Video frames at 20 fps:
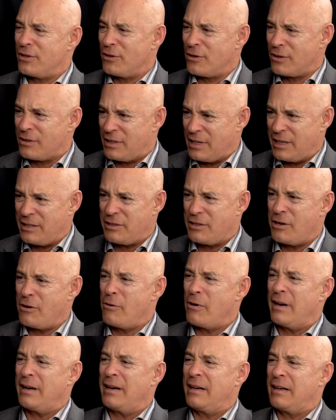looked
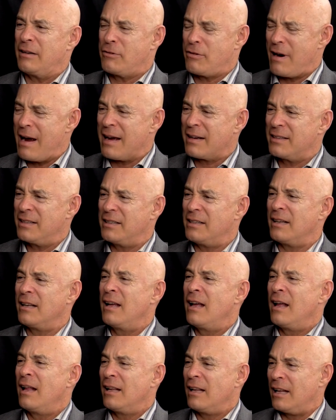into it. It attracted a
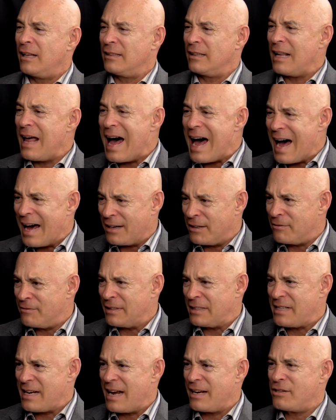lot of
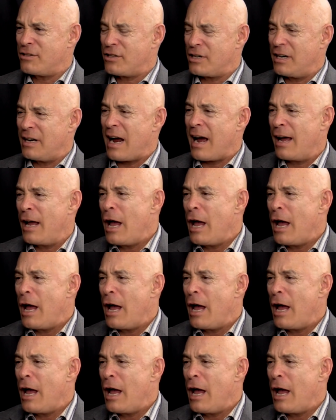attention.